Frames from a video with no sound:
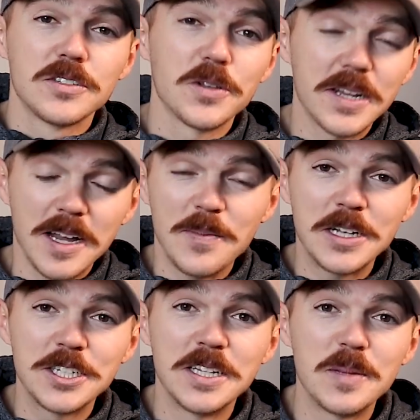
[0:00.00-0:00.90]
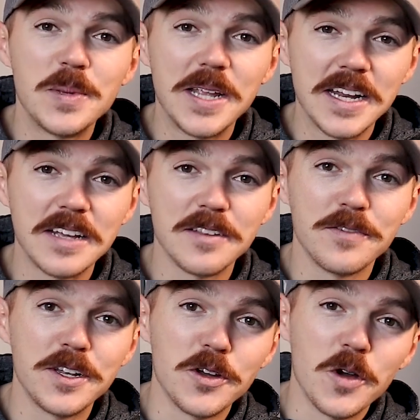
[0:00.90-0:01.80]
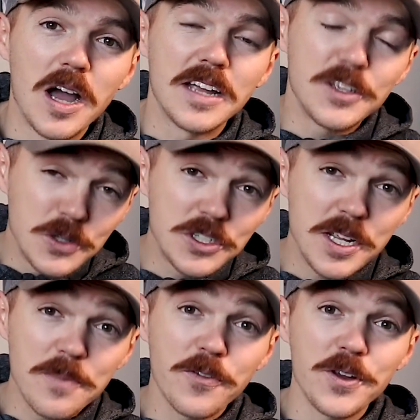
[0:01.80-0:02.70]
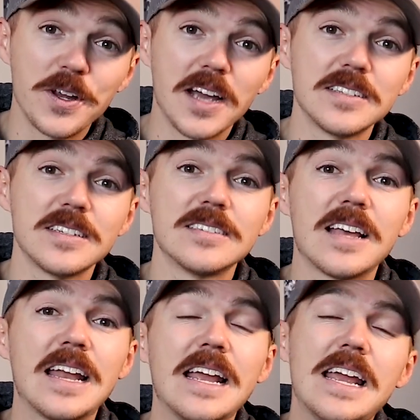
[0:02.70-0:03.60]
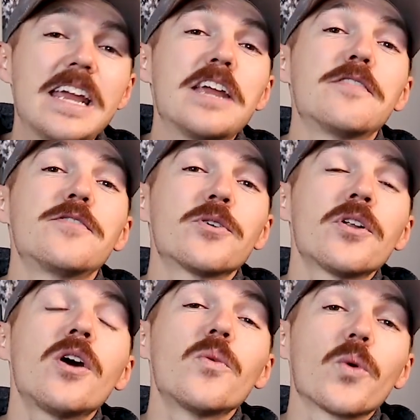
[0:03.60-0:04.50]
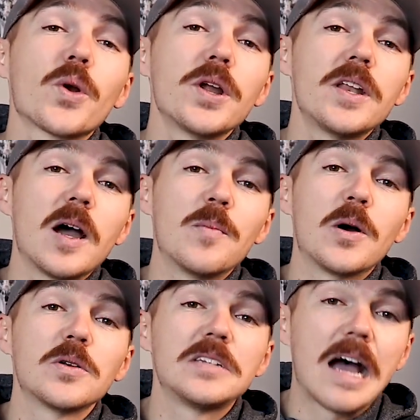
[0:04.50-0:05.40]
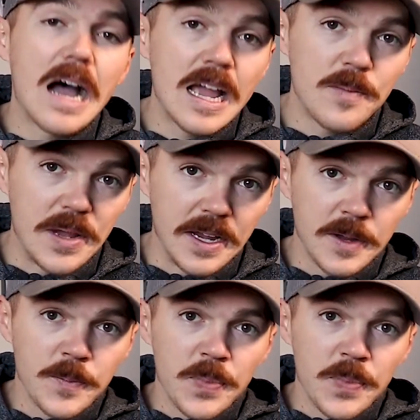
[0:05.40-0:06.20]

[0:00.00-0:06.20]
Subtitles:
So like I mentioned in the beginning of the video, a huge tip for you guys is that if you're not worried about timing,